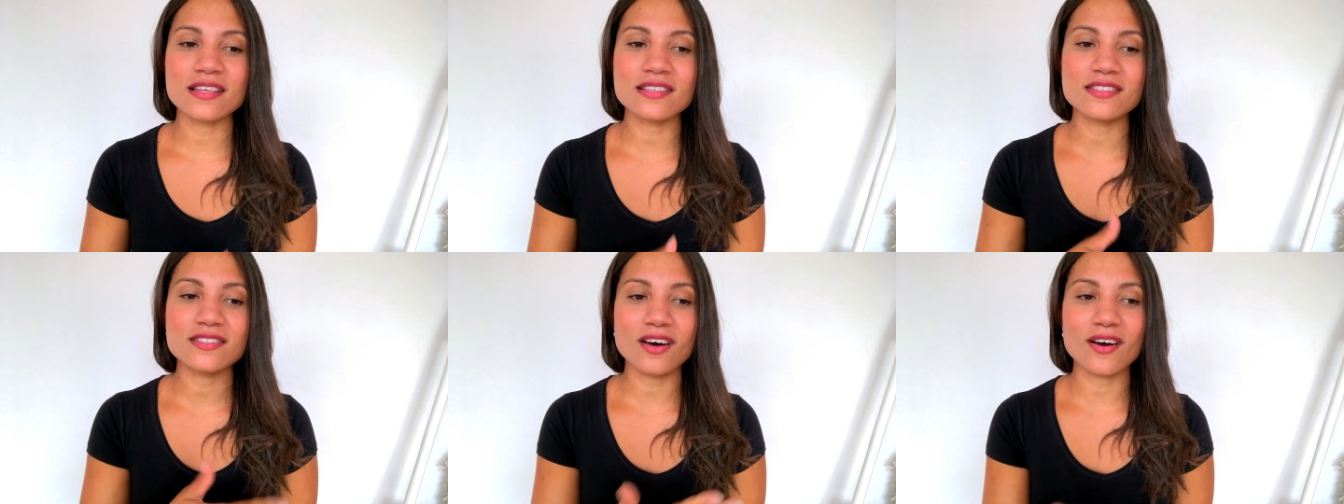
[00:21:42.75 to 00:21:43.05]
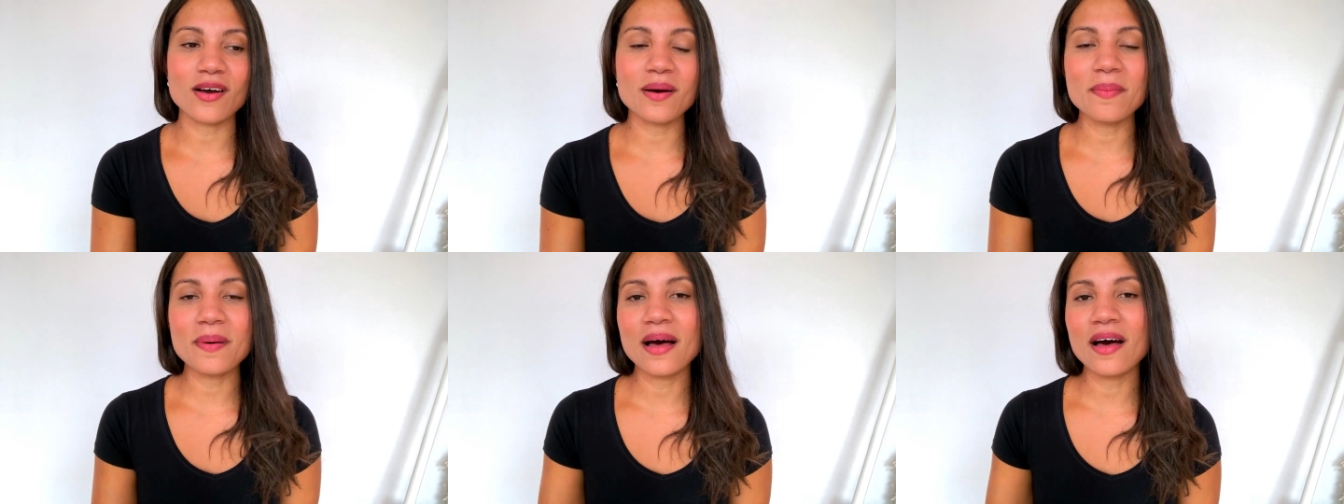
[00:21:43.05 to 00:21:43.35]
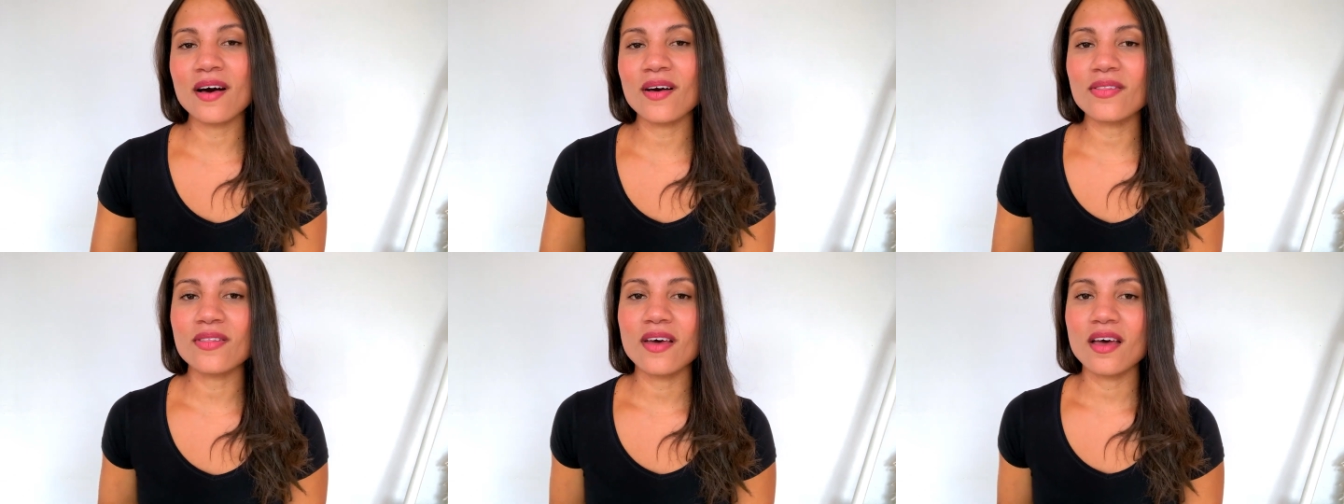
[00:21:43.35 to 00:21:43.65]
and talk
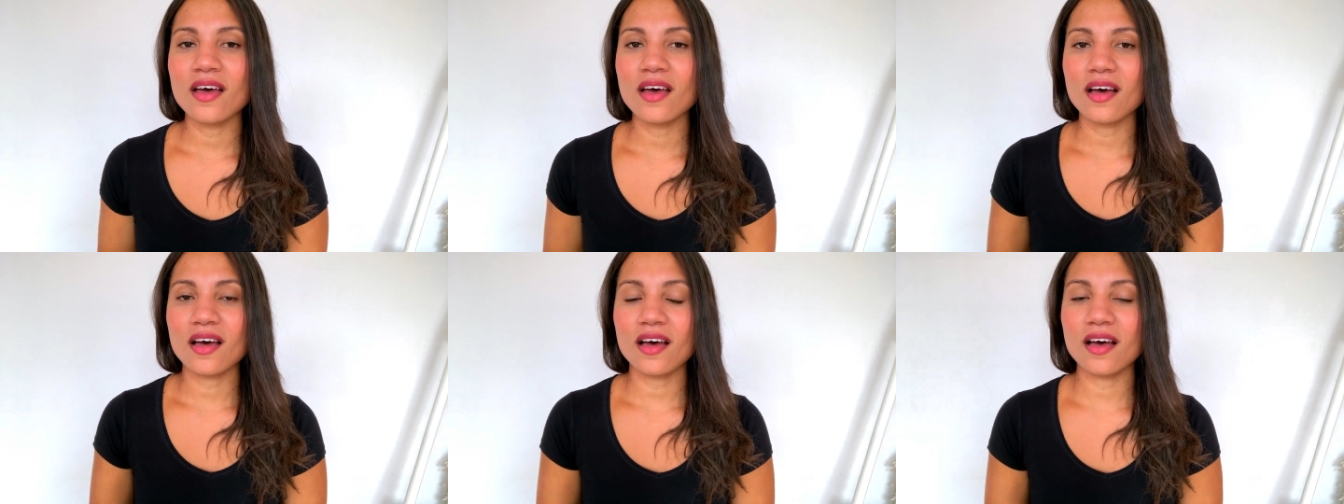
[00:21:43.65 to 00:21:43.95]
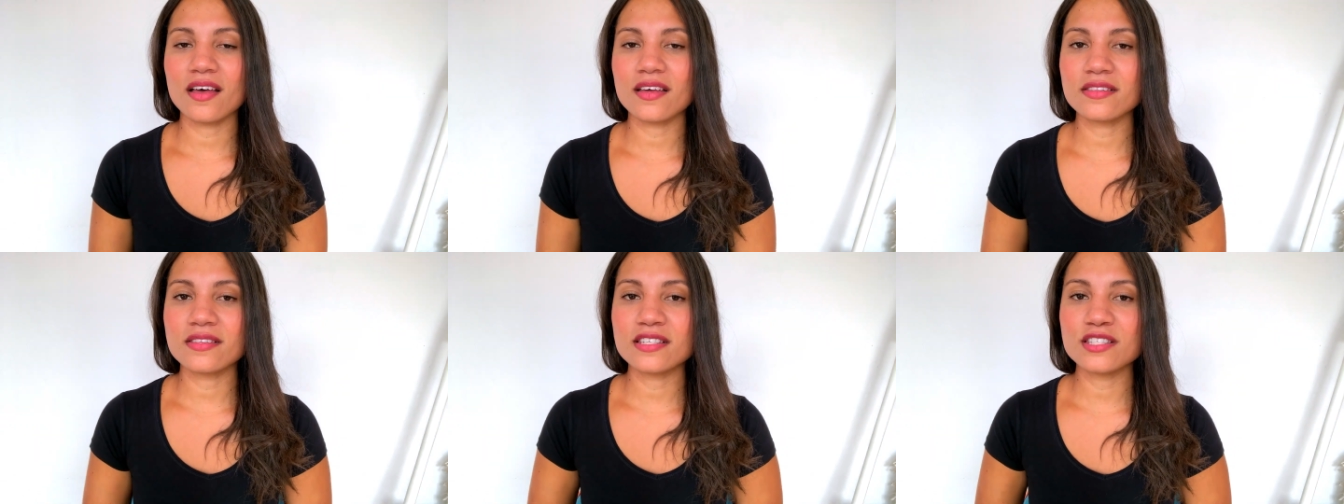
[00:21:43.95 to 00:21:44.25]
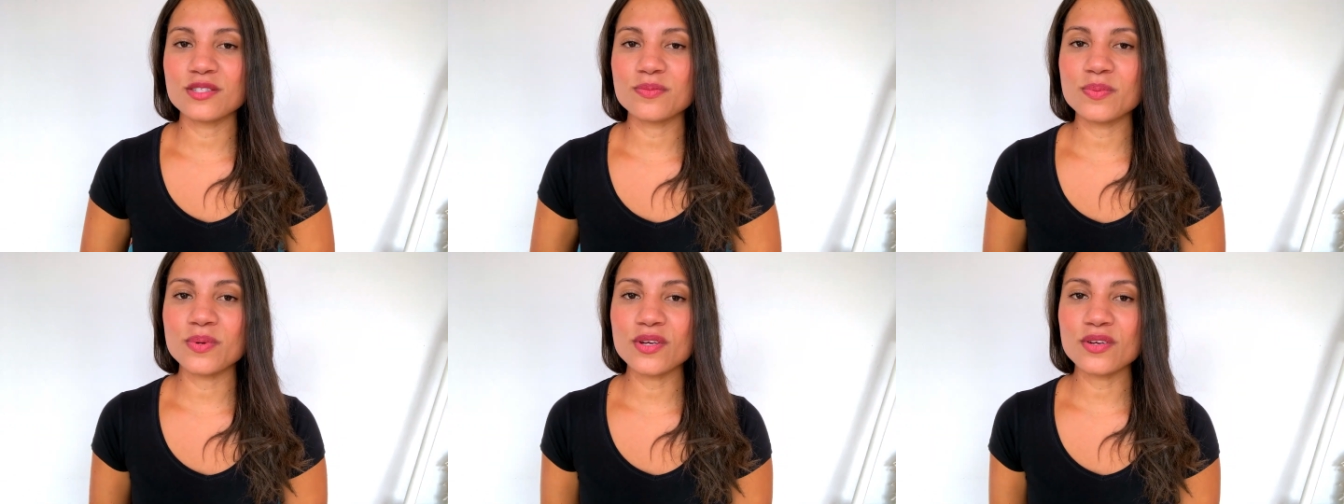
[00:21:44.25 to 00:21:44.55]
about
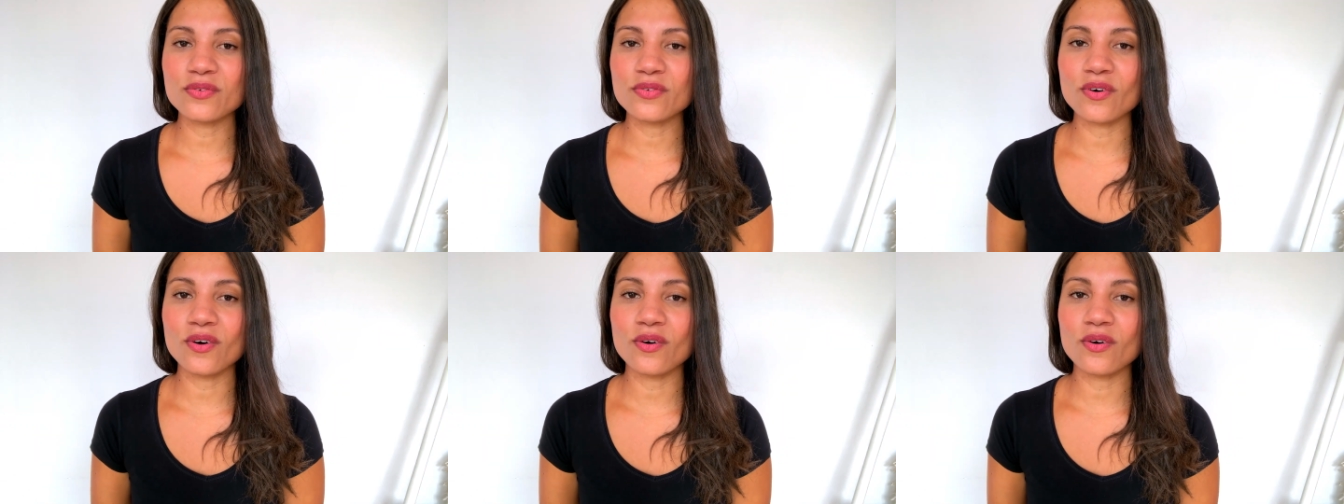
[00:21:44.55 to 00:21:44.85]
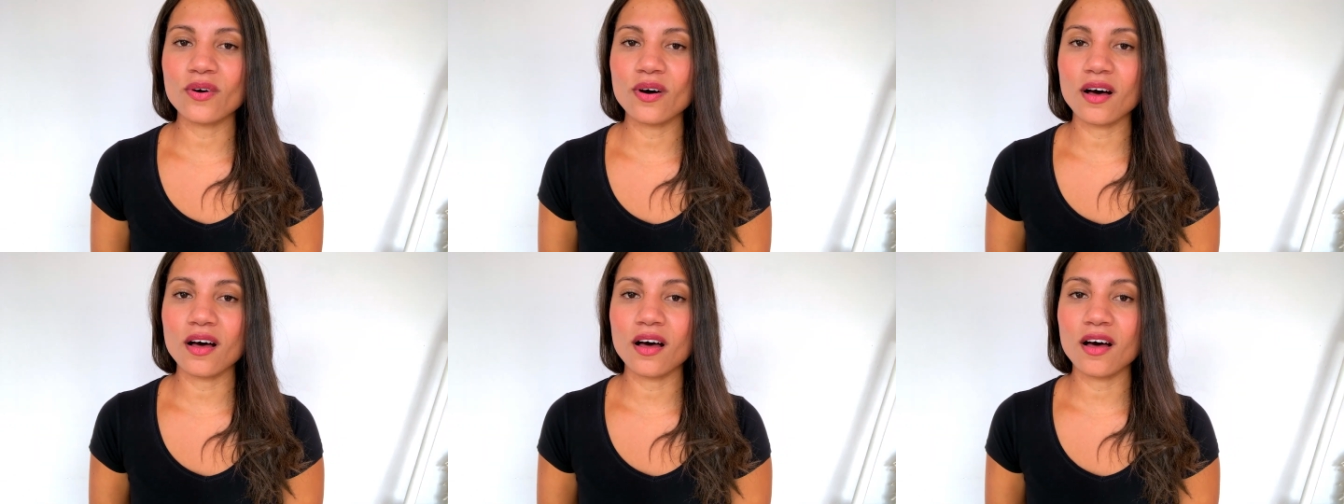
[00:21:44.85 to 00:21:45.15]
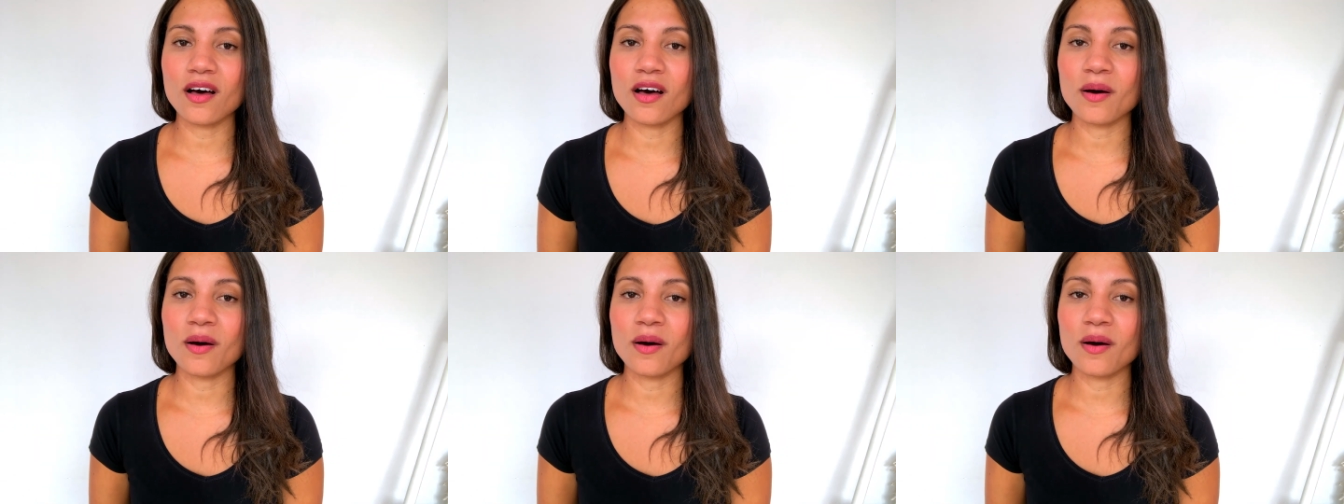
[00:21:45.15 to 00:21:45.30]
these beautiful,